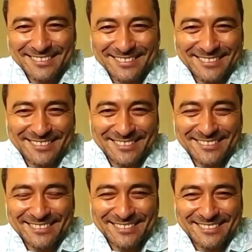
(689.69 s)

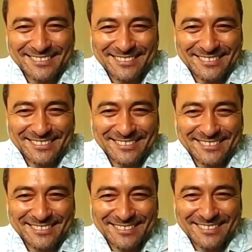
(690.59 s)

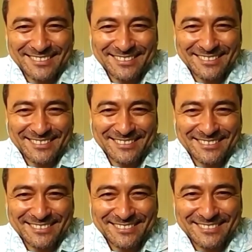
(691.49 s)

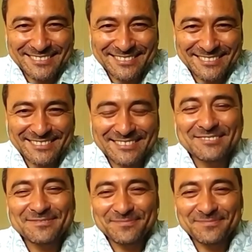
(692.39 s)
[no speech]